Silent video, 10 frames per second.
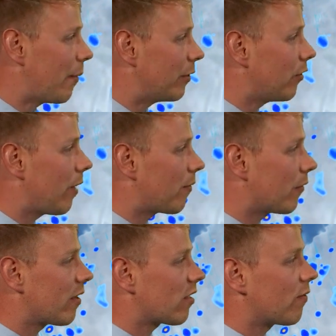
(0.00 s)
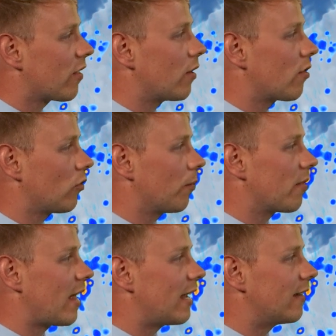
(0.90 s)
And we do have a risk of
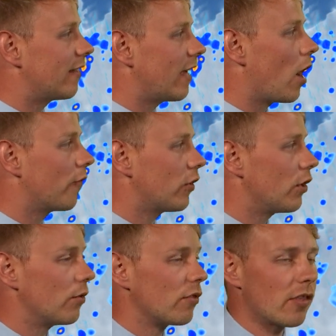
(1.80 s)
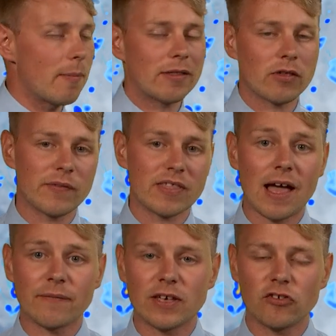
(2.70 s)
thunderstorms then into the afternoon. So the Met Office
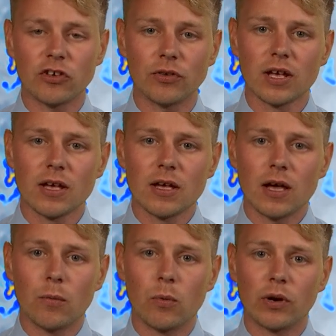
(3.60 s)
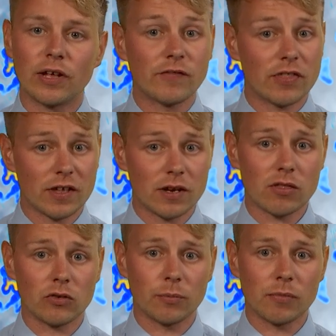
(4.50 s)
have issued a warning for
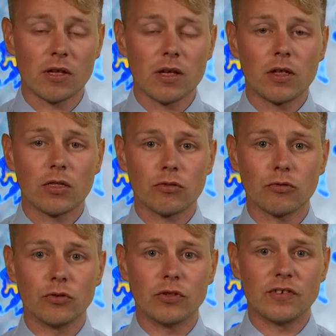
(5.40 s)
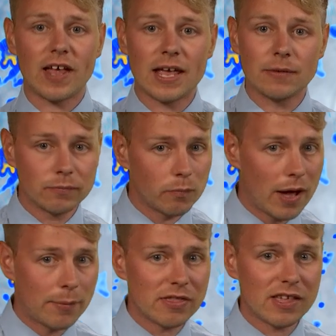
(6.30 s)
thunderstorms through the day.
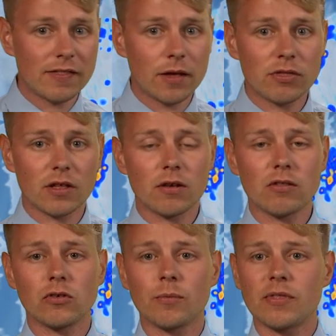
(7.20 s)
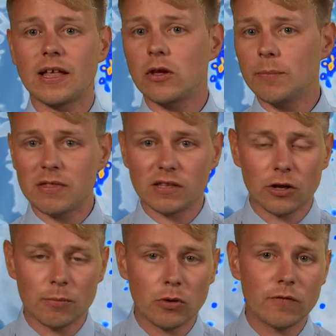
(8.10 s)
Where we see those thunderstorms, they could be
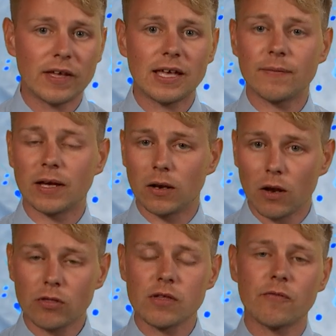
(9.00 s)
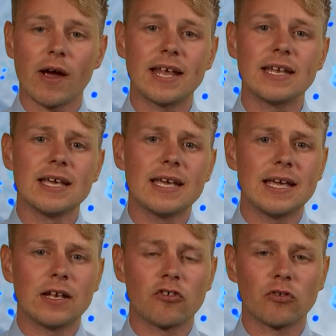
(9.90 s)
slow moving, giving a lot of rain
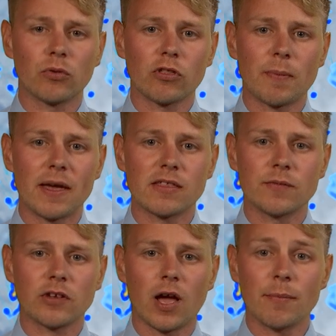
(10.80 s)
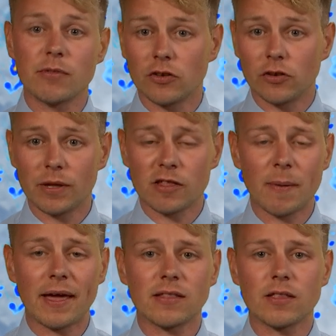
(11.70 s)
in a short space of time. So do
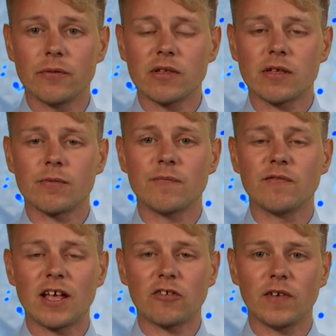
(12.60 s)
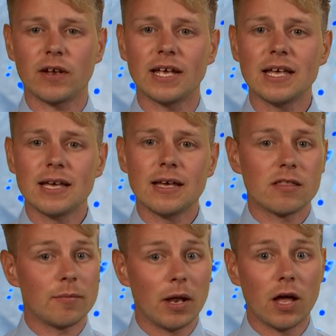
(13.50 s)
expect the risk of some flash flooding.
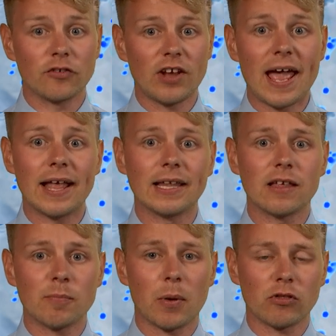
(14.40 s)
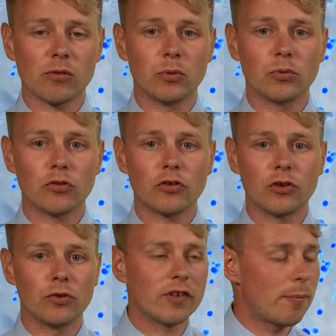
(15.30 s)
Some large hail is possible
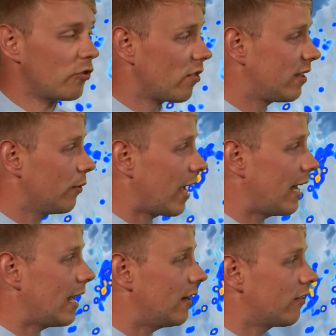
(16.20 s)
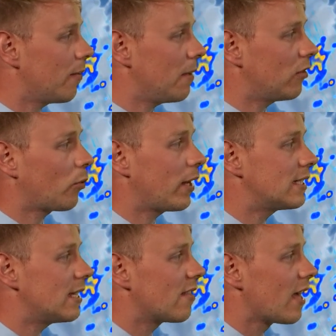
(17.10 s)
too. Temperatures still getting into the mid
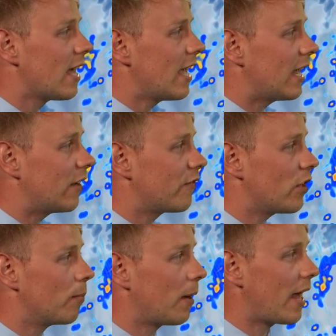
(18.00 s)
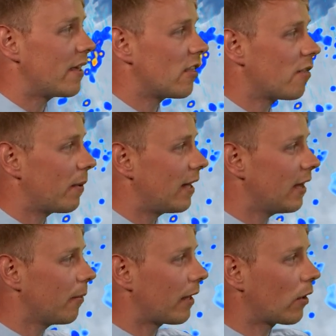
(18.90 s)
20s in a few places, but a
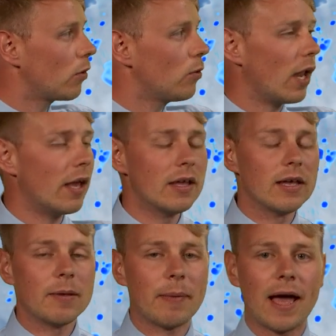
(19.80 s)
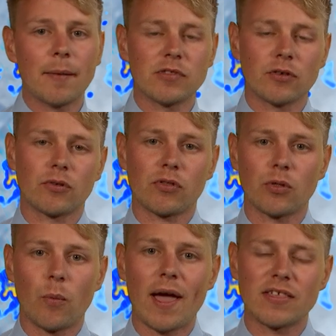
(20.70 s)
little bit cooler perhaps across
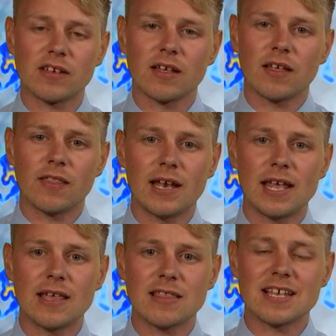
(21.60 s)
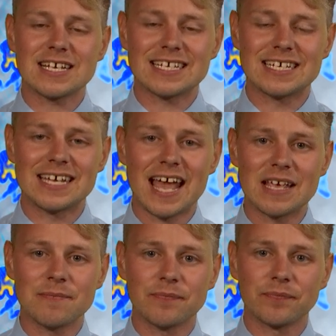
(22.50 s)
the west than it is
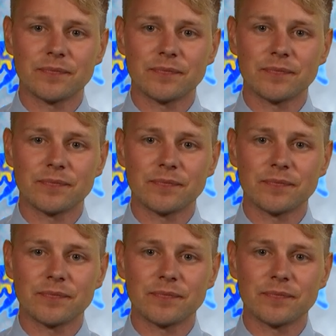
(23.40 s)
today.